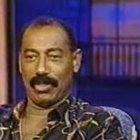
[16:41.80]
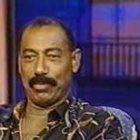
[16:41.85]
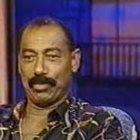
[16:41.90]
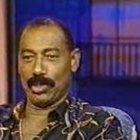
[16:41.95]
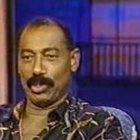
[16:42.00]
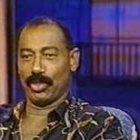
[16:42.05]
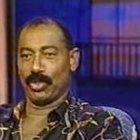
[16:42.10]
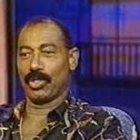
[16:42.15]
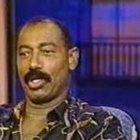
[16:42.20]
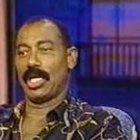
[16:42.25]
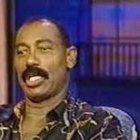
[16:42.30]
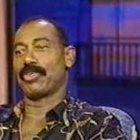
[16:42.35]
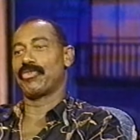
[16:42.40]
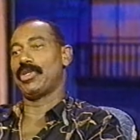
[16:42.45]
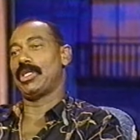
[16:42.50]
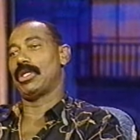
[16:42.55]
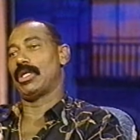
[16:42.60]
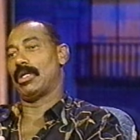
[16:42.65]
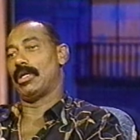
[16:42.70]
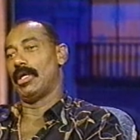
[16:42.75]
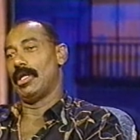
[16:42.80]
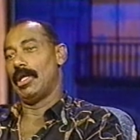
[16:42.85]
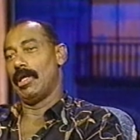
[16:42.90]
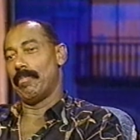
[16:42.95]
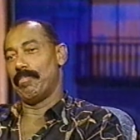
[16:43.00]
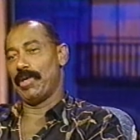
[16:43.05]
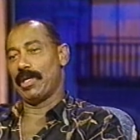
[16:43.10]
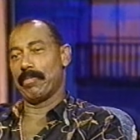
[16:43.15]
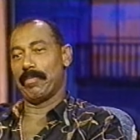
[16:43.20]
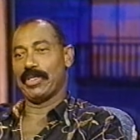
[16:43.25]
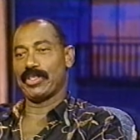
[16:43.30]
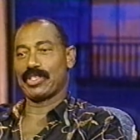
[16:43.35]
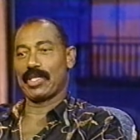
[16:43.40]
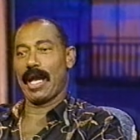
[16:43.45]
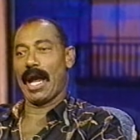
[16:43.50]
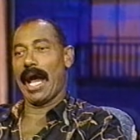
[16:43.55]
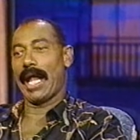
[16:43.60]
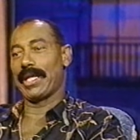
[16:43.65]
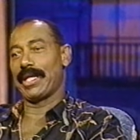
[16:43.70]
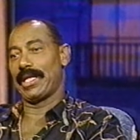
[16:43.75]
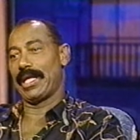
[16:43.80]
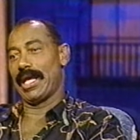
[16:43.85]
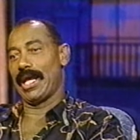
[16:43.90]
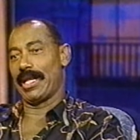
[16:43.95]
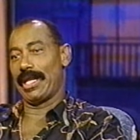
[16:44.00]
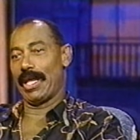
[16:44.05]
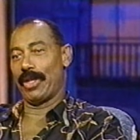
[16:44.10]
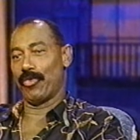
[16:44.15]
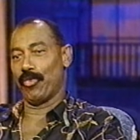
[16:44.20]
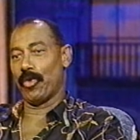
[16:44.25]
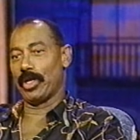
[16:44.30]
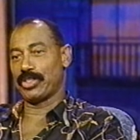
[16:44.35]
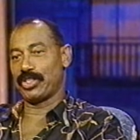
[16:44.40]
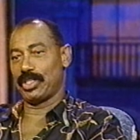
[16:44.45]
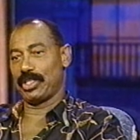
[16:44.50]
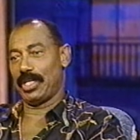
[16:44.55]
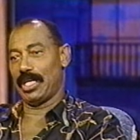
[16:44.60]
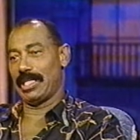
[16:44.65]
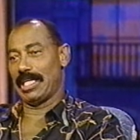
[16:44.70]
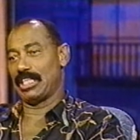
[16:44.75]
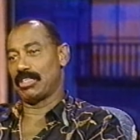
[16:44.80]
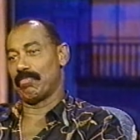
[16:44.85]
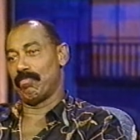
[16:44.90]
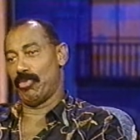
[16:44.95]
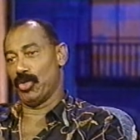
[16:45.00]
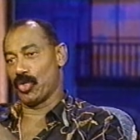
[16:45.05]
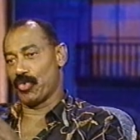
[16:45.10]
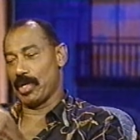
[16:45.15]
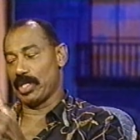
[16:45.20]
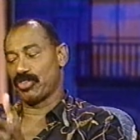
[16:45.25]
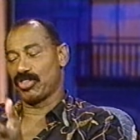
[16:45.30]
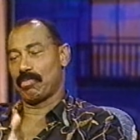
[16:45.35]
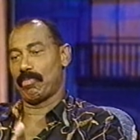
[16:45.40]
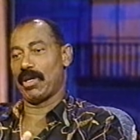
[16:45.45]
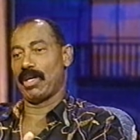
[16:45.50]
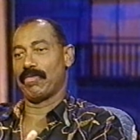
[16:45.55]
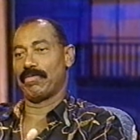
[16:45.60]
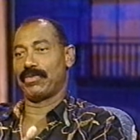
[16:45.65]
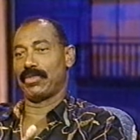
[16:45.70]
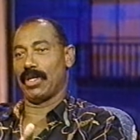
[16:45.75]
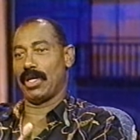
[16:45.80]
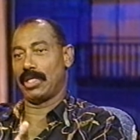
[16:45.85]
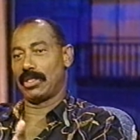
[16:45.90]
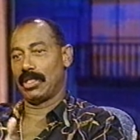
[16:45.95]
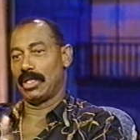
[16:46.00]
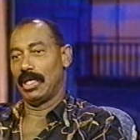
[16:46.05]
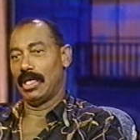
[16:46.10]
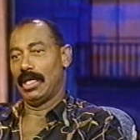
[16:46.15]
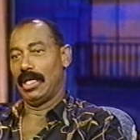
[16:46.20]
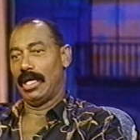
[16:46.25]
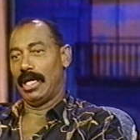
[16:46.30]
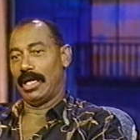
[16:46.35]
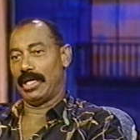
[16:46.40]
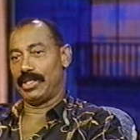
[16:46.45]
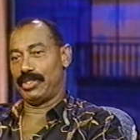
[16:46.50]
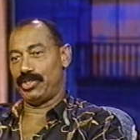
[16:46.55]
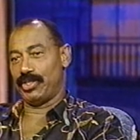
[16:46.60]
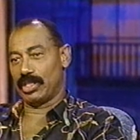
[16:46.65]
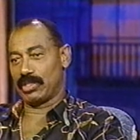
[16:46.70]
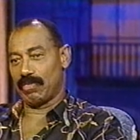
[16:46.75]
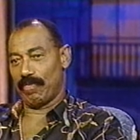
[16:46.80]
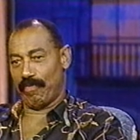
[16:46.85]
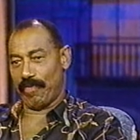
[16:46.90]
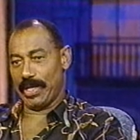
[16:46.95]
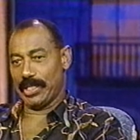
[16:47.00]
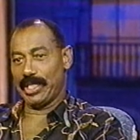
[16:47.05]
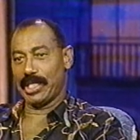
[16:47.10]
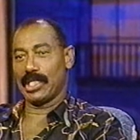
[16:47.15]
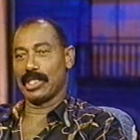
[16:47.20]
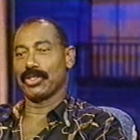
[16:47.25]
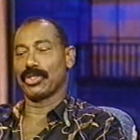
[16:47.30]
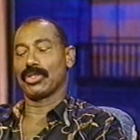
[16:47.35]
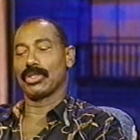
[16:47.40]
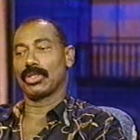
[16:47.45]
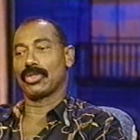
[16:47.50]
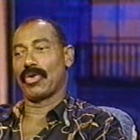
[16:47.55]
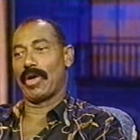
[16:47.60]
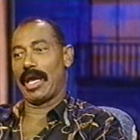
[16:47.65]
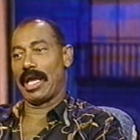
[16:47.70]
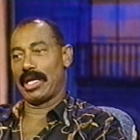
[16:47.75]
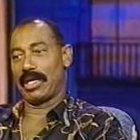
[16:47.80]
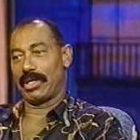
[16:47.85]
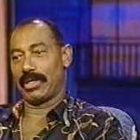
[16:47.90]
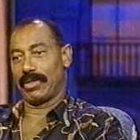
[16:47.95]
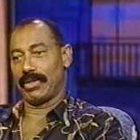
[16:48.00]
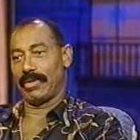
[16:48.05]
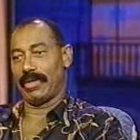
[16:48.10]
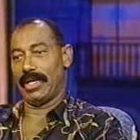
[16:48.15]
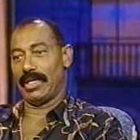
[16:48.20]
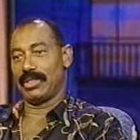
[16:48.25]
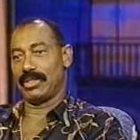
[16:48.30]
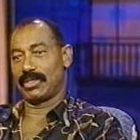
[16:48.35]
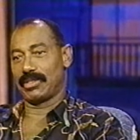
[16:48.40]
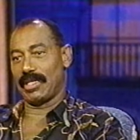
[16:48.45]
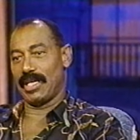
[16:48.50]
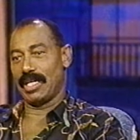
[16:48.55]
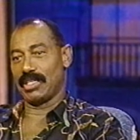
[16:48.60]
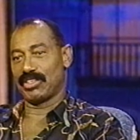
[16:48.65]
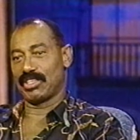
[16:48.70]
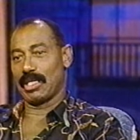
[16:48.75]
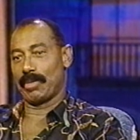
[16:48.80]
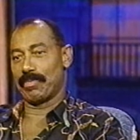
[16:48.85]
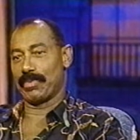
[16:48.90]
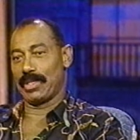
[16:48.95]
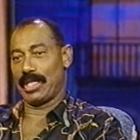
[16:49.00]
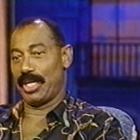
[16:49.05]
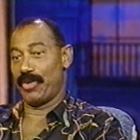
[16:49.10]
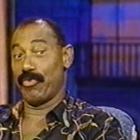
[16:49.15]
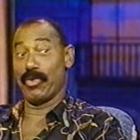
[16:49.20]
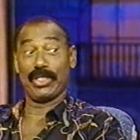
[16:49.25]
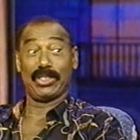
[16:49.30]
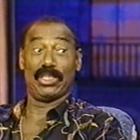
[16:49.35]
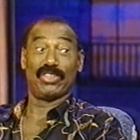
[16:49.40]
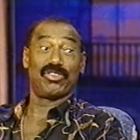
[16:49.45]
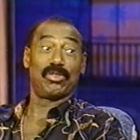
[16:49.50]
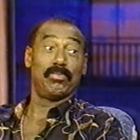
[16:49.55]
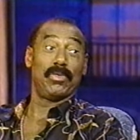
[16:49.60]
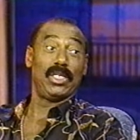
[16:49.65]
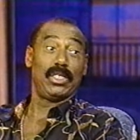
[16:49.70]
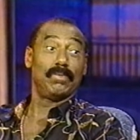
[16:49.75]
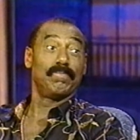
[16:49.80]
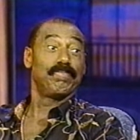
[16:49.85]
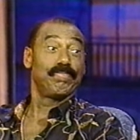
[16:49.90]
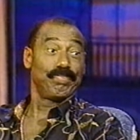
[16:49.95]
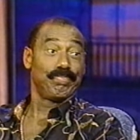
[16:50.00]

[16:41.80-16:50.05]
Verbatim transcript: maybe a little angry or uh, being misguided, and, and once again, as Bill Russell may have done, uh, just venting a little little anger and saying something that he really doesn't mean.